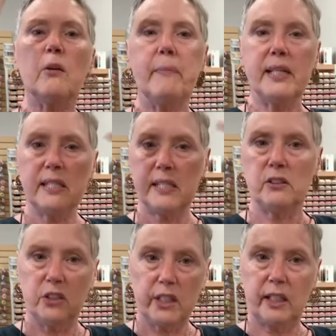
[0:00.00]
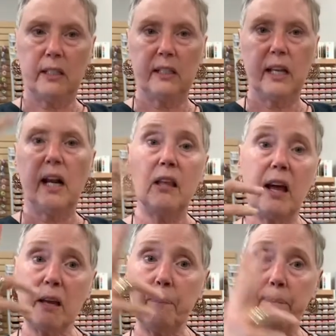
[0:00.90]
messy looking. And I
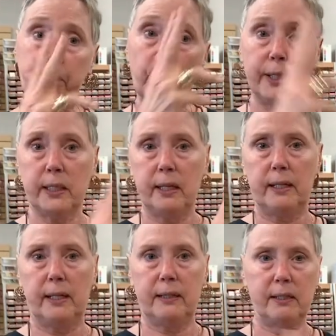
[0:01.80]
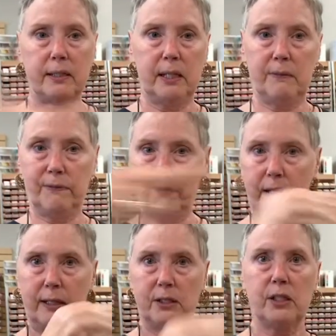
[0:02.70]
like point cutting instead of
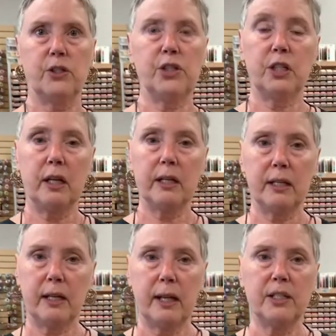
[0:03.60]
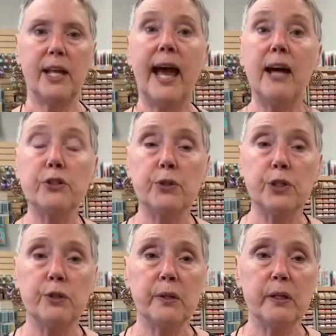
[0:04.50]
cutting. So she, how short
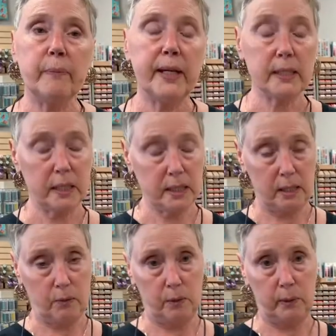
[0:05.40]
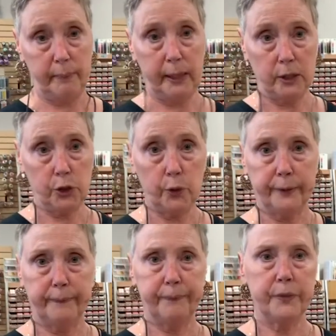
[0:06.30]
do you want your bangs? And I said, I want my bangs short.
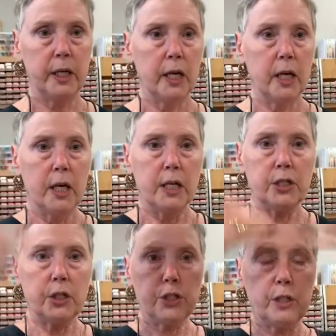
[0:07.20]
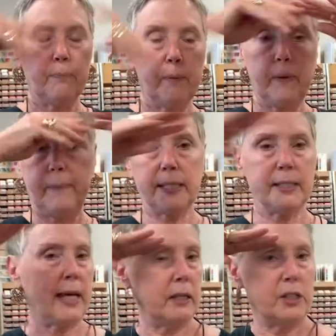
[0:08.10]
So she put my bangs
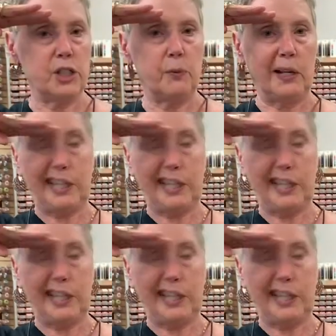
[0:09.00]
down and she went,